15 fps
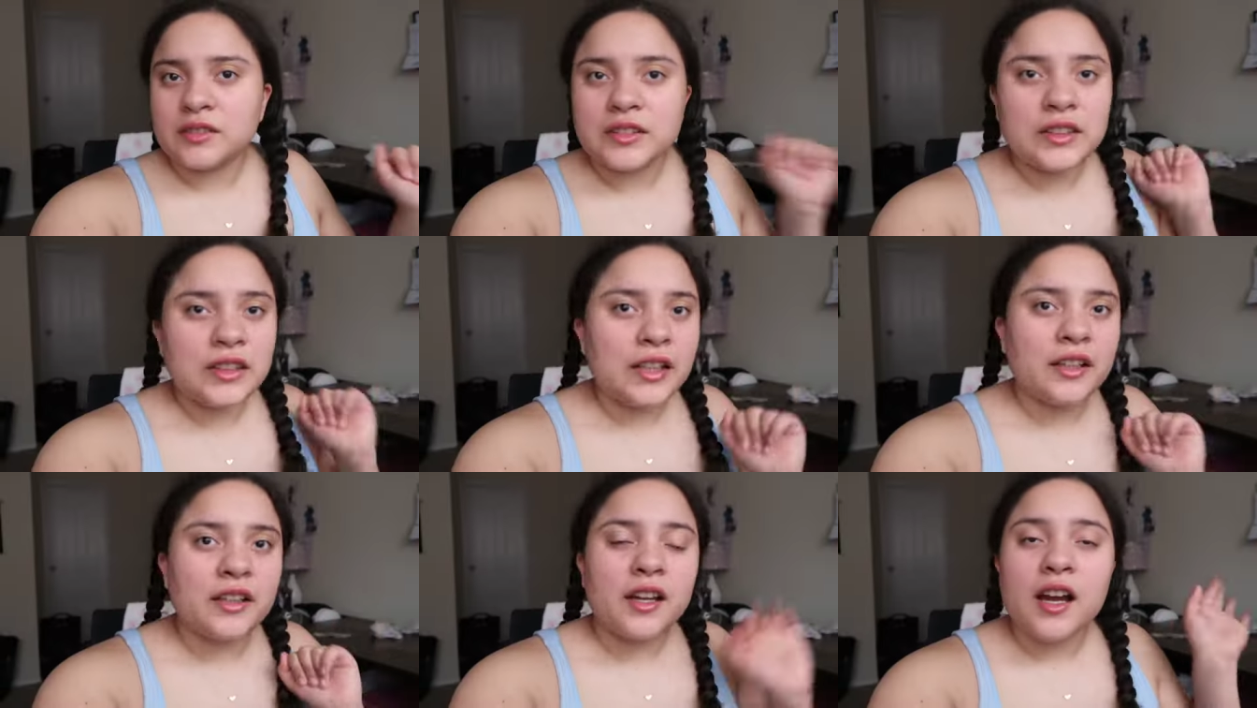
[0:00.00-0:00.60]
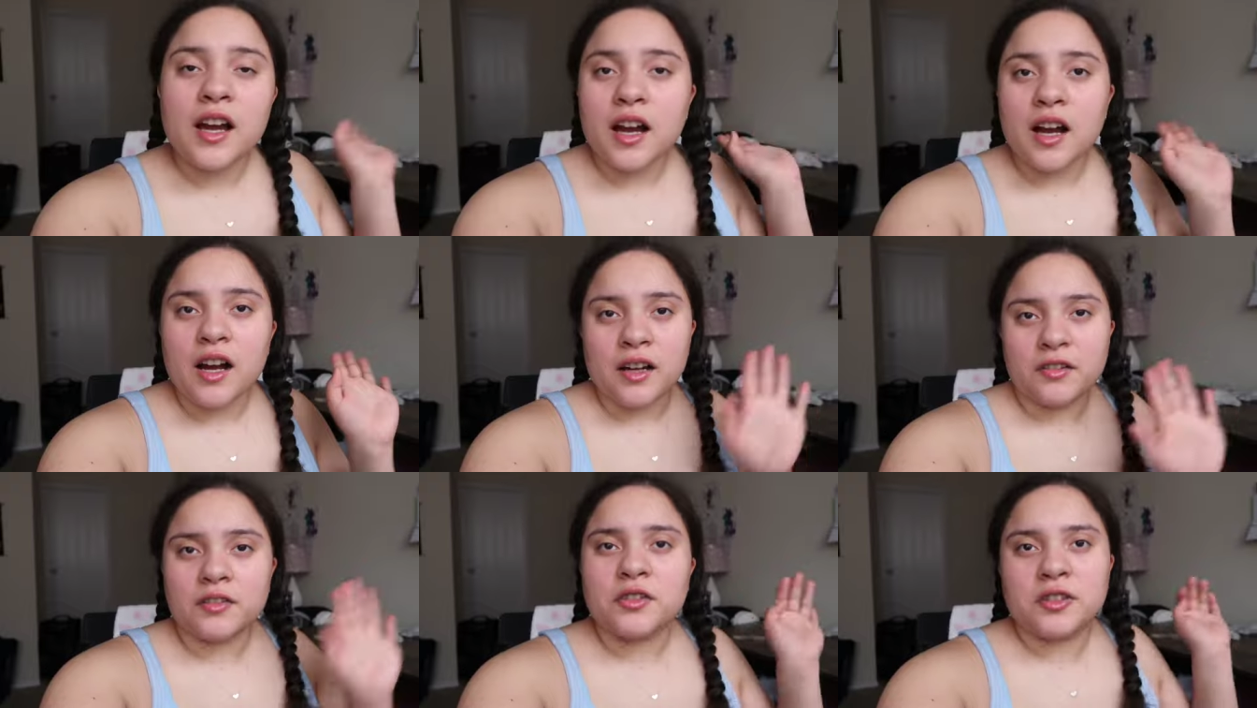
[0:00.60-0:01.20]
today
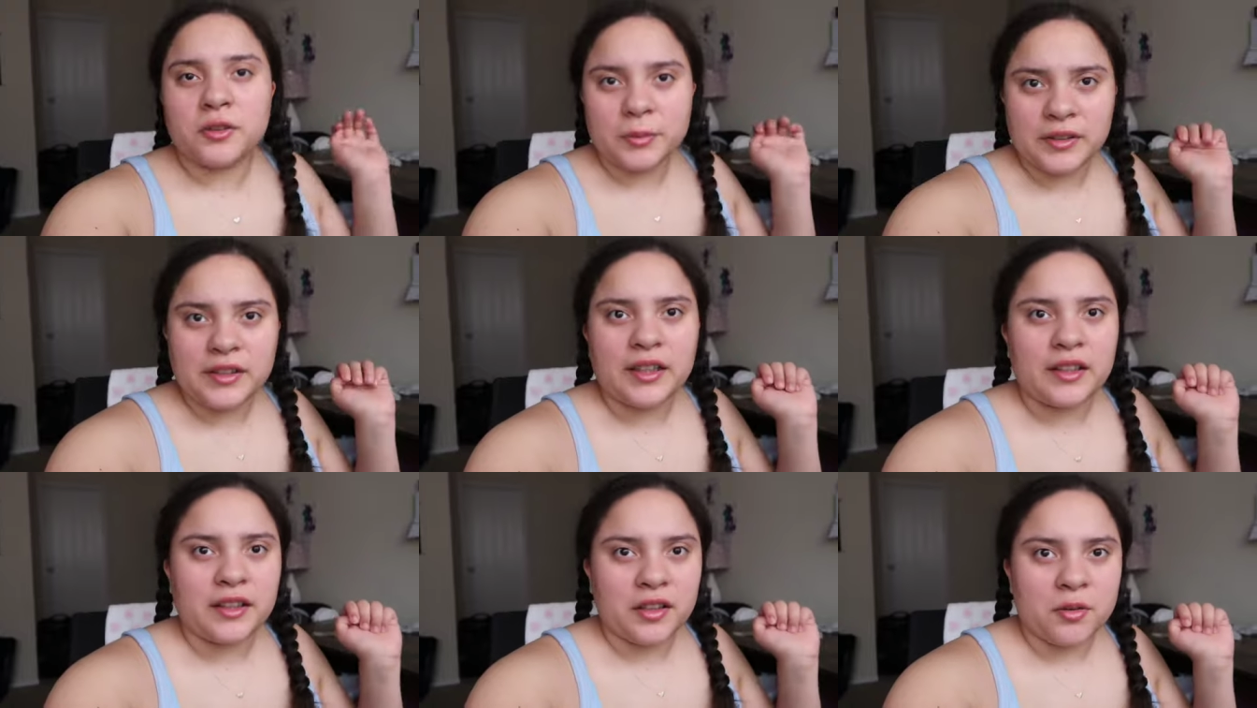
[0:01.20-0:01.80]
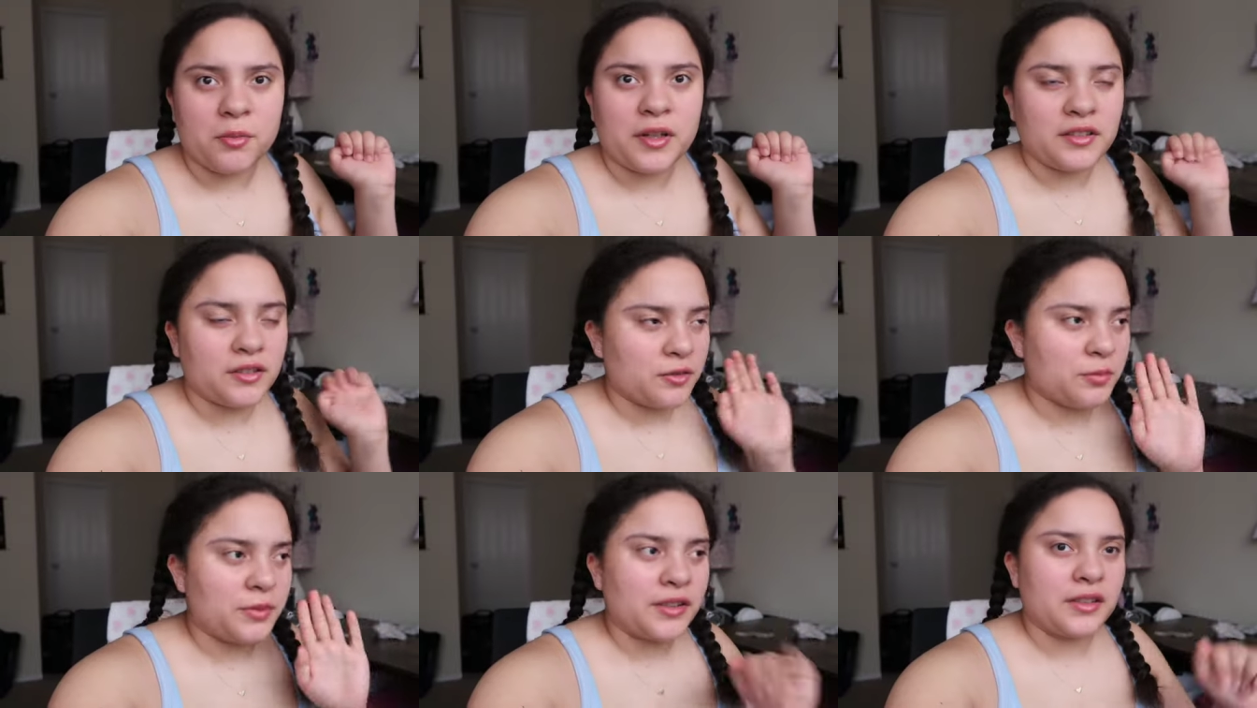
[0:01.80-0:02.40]
i am going to be taking care of
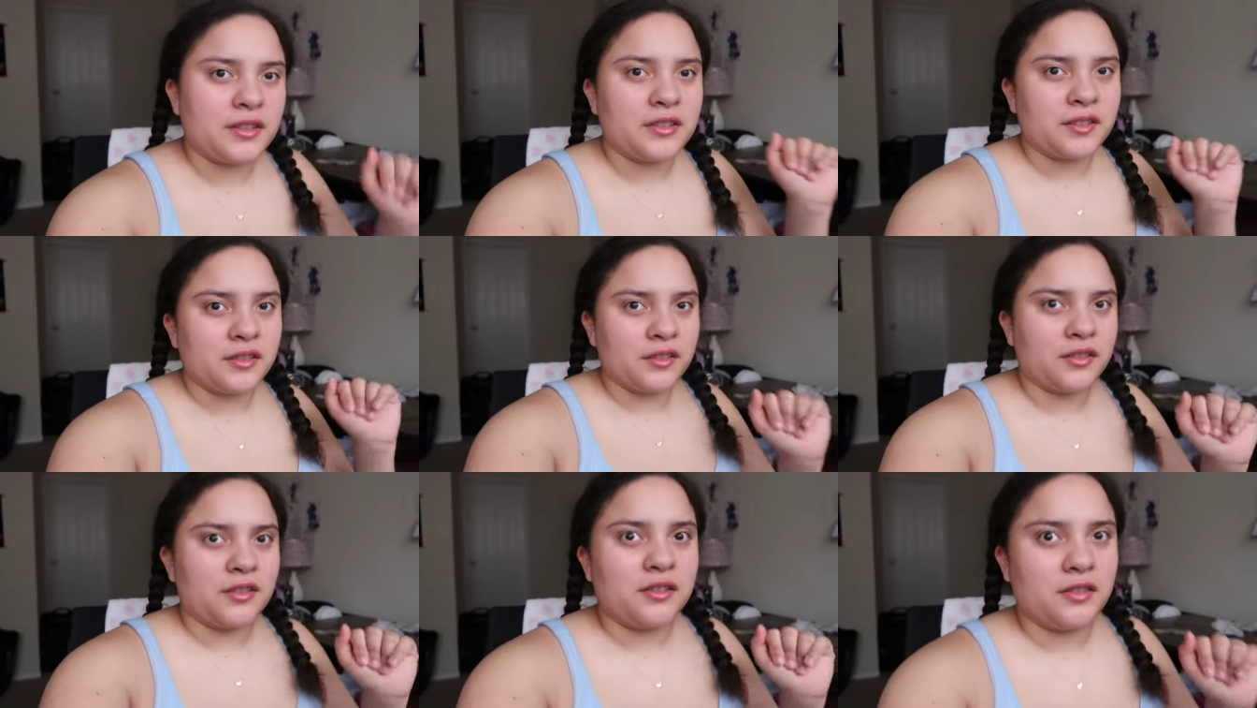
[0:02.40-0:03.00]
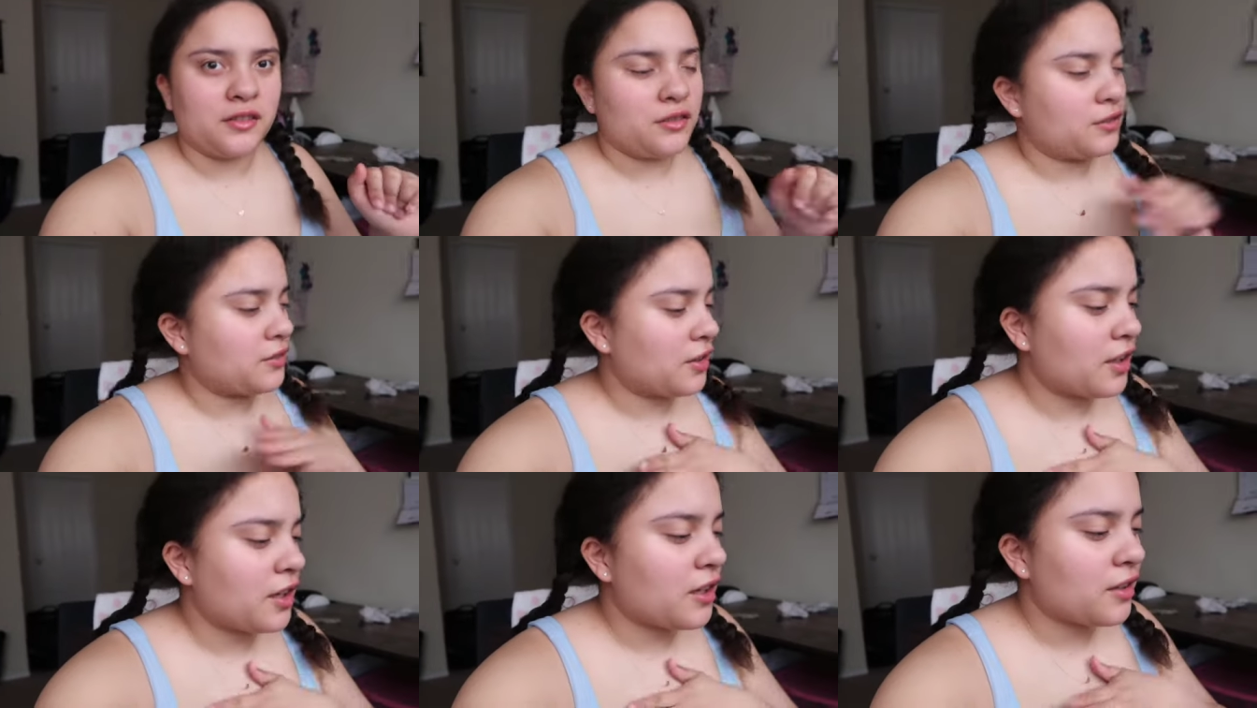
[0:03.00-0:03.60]
myself because girl
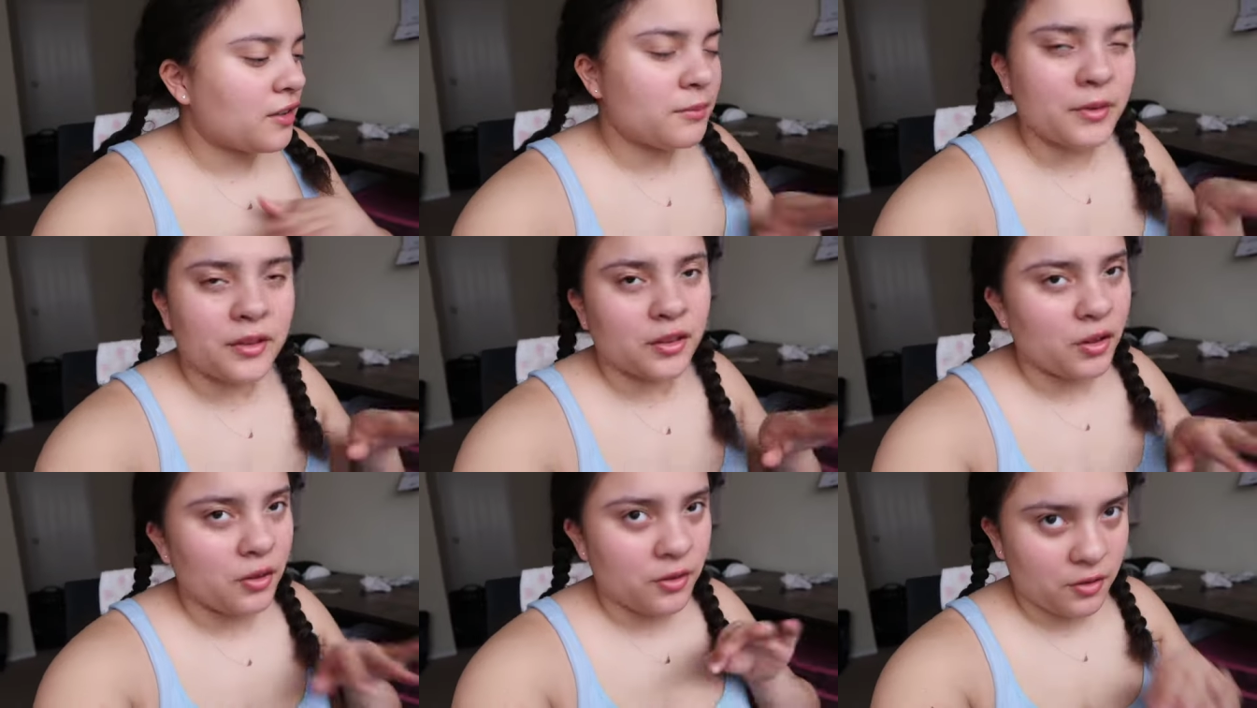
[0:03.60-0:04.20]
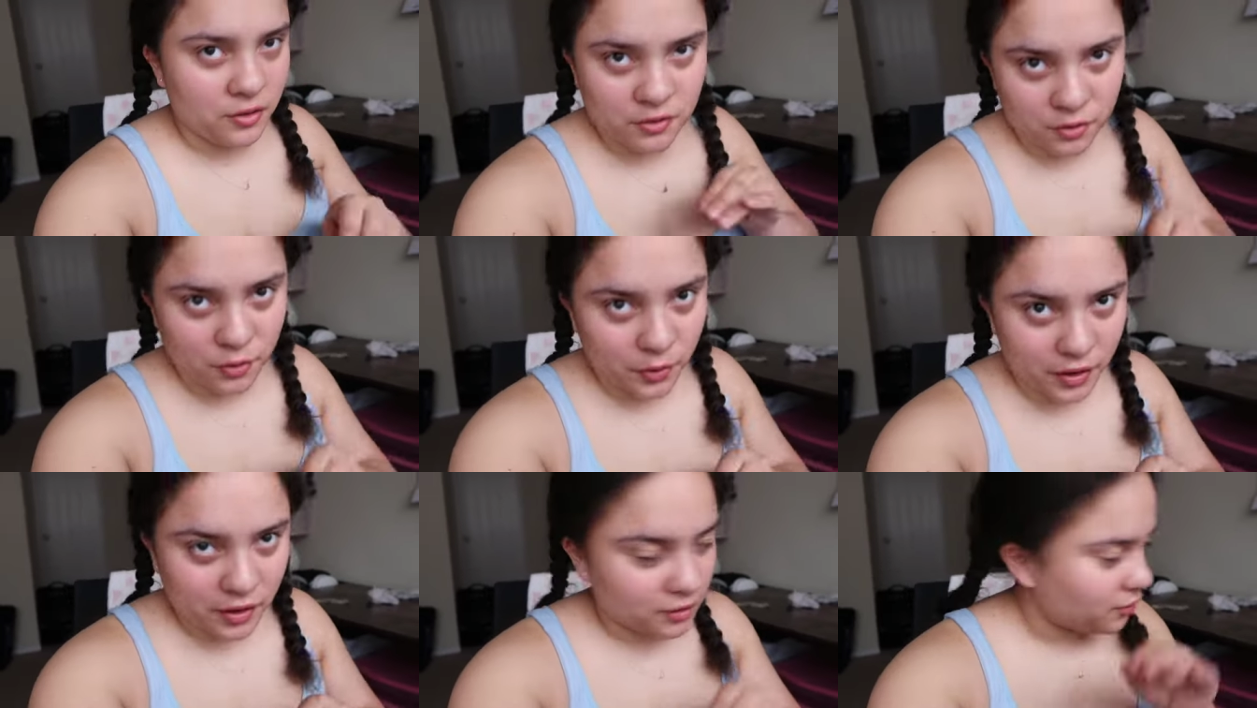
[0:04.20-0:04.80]
i've been going
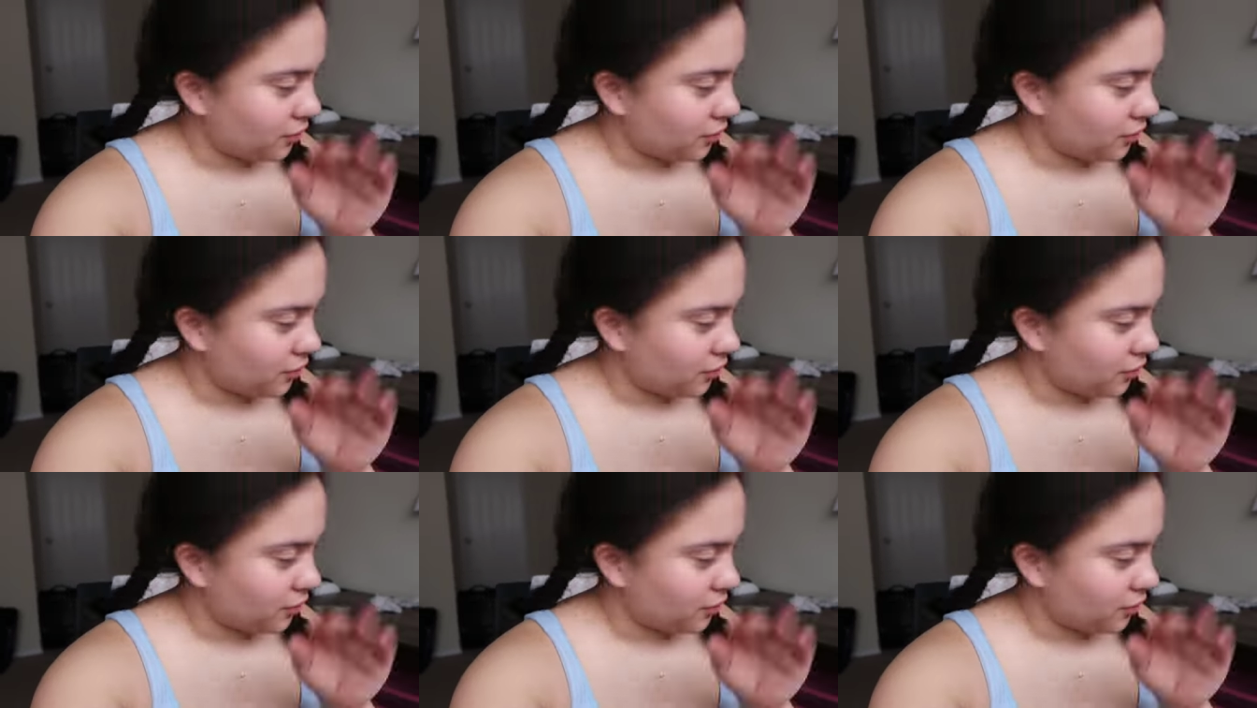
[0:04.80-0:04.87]
through it